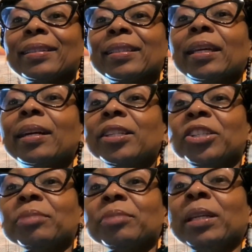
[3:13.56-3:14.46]
touch
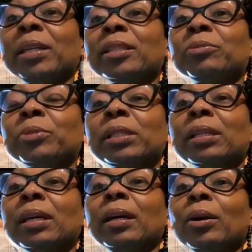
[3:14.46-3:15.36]
it because it was
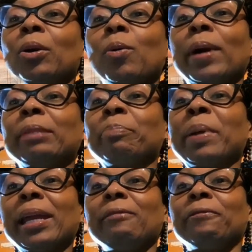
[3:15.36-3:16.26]
quite
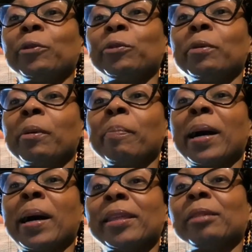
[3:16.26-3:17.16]
painful
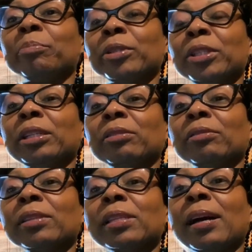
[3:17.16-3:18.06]
by that particular
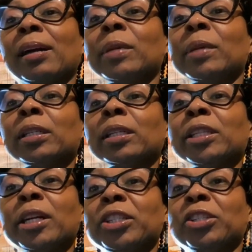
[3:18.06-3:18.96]
time to
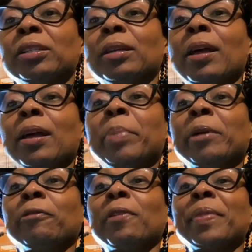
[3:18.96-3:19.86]
touch it. But
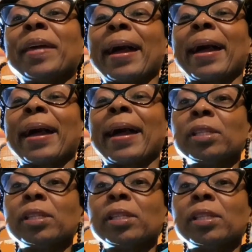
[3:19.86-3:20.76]
from the
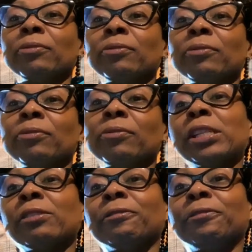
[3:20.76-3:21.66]
outside, if you ran
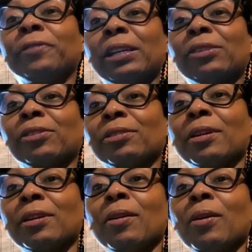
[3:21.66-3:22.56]
your finger
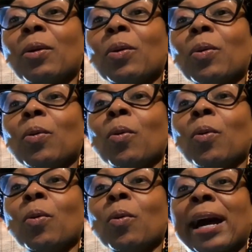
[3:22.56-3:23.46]
on
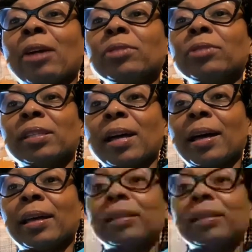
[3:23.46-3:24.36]
the
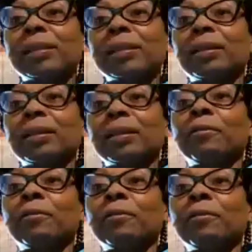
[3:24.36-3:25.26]
outside of
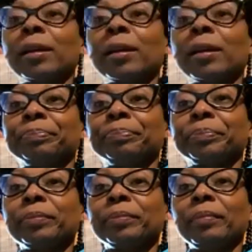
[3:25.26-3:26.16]
my
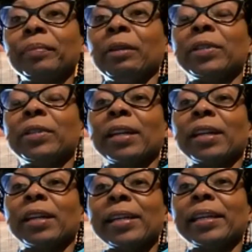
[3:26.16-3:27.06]
vagina
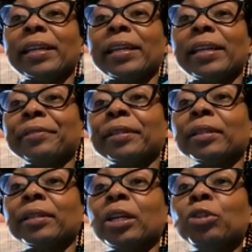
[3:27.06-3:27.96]
area,
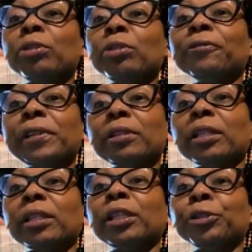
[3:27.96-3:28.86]
you could feel it a
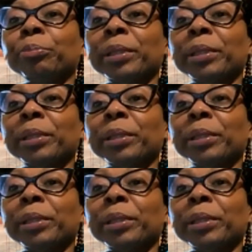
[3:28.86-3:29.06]
little bit.